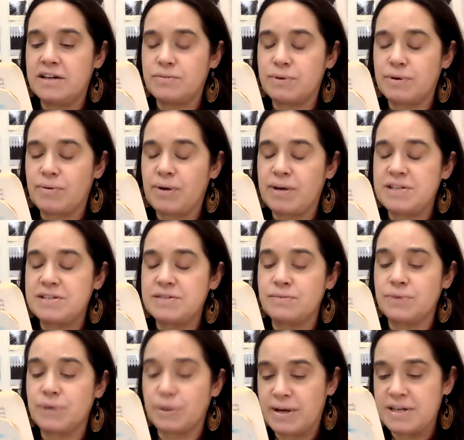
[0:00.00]
and to request,
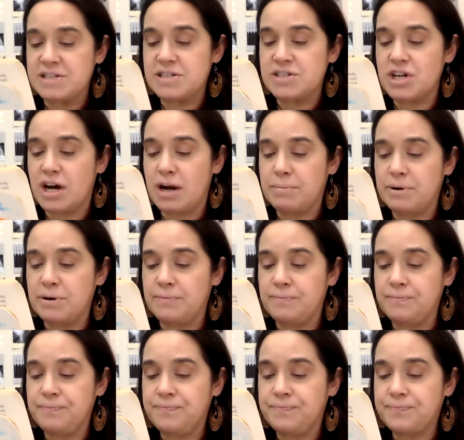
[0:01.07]
request a chopper.
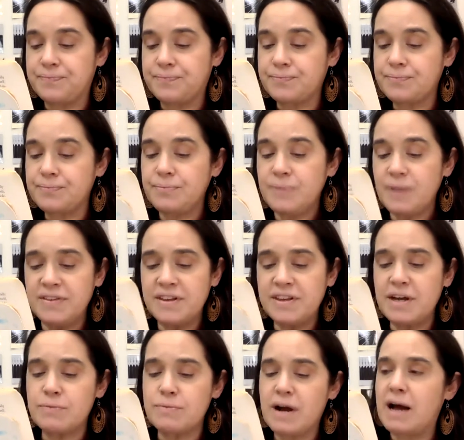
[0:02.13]
Then
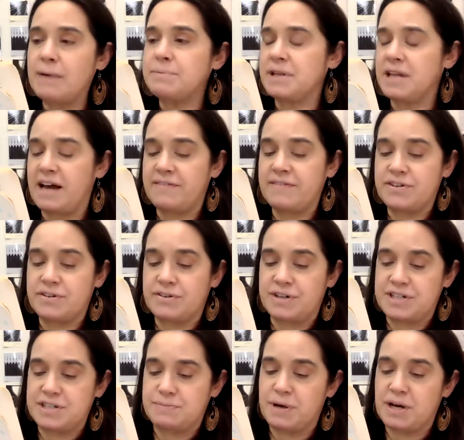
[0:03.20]
they wrapped Lavender in
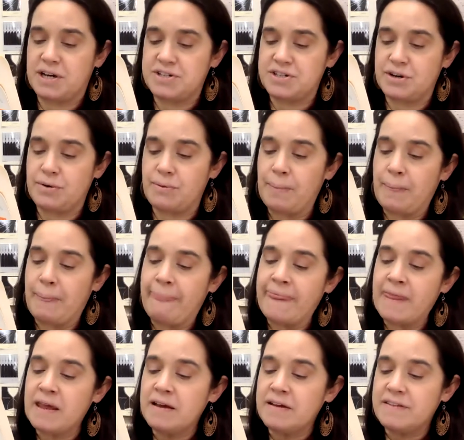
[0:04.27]
his poncho.
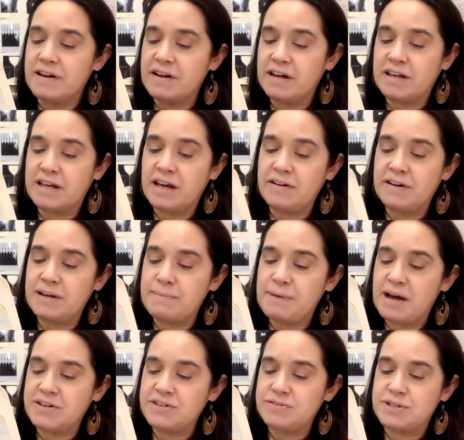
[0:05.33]
They carried him
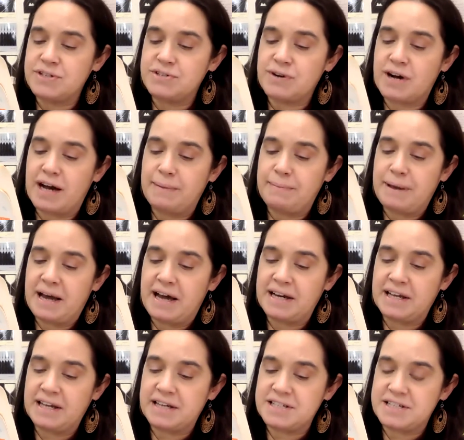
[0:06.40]
out to a dry
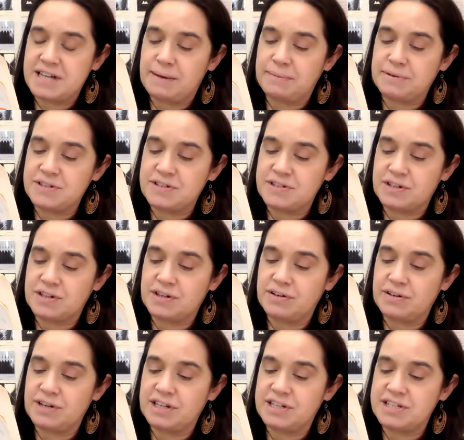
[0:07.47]
paddy, established
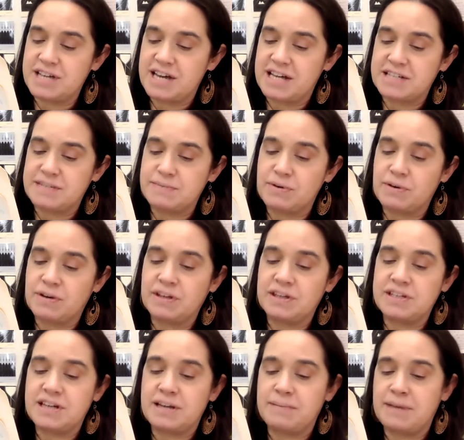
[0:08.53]
security, and sat smoking the
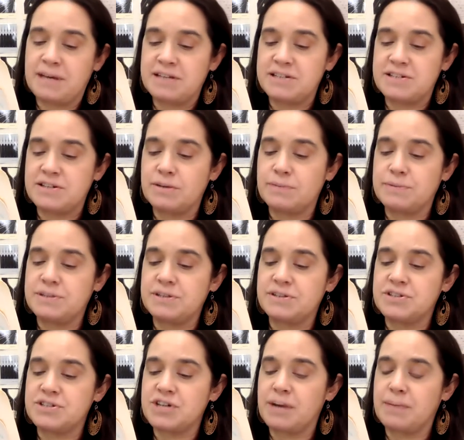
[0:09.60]
dead man's dope until the
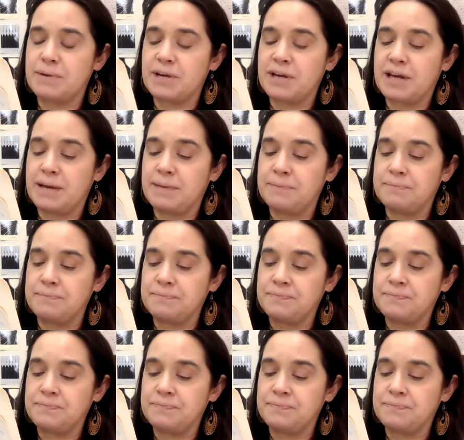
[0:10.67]
chopper came.